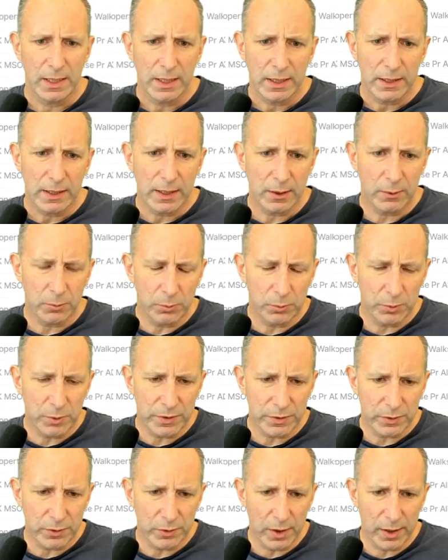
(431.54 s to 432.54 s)
Now,
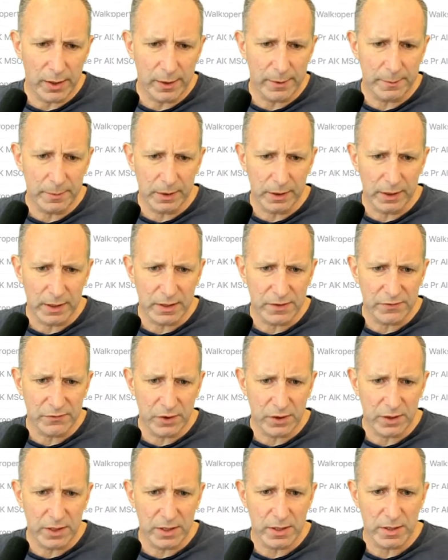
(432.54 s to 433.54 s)
with crime, it's
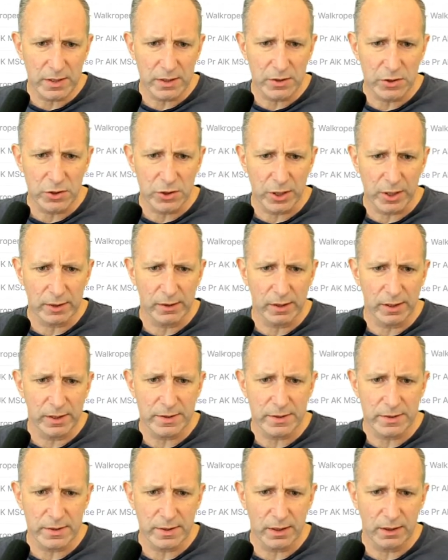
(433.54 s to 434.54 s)
very easy to generalize
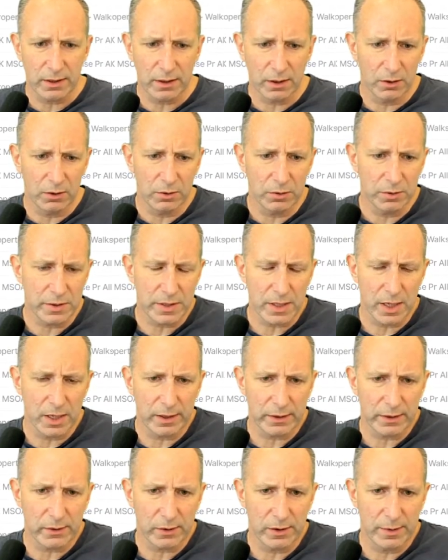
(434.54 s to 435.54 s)
and say, oh, it's a
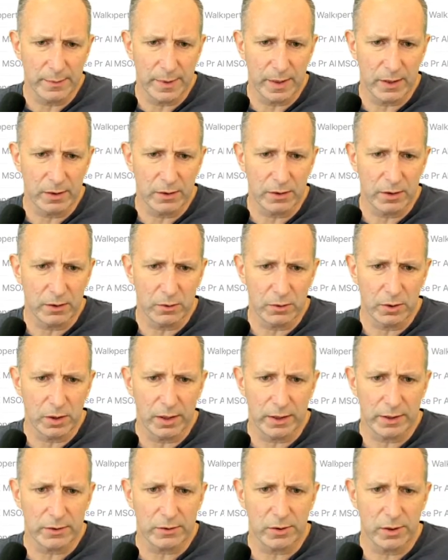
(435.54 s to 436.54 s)
high crime area or
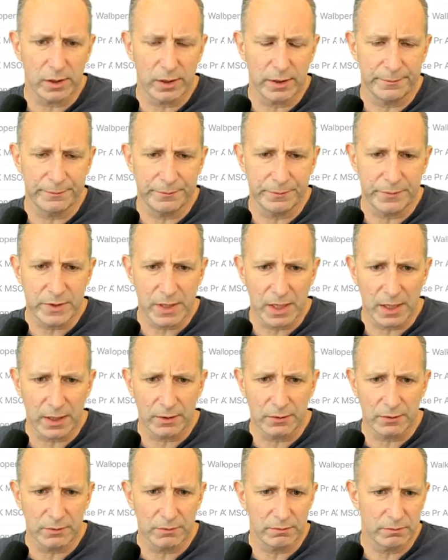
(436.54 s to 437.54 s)
high crime
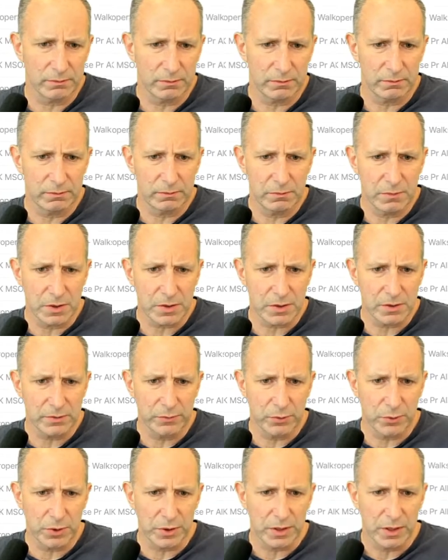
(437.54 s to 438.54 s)
town, must
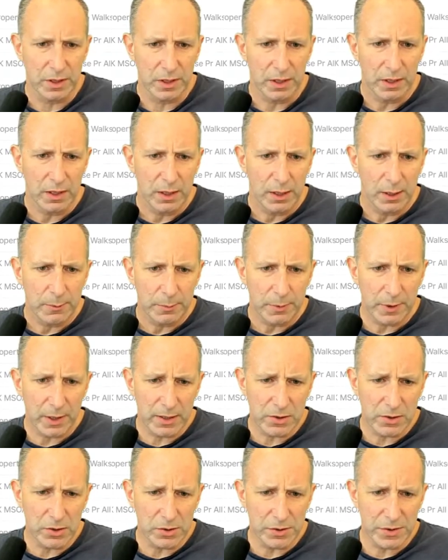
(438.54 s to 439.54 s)
avoid. But
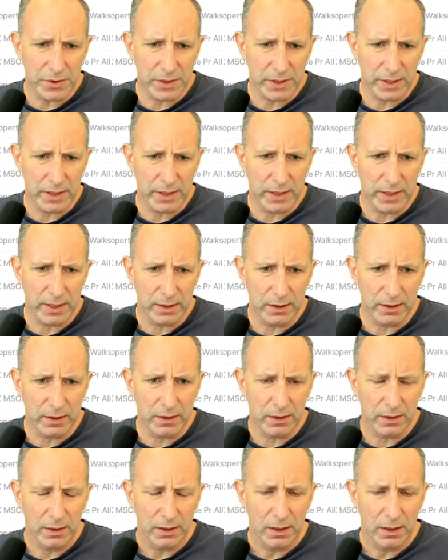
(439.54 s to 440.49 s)
as you'll see here,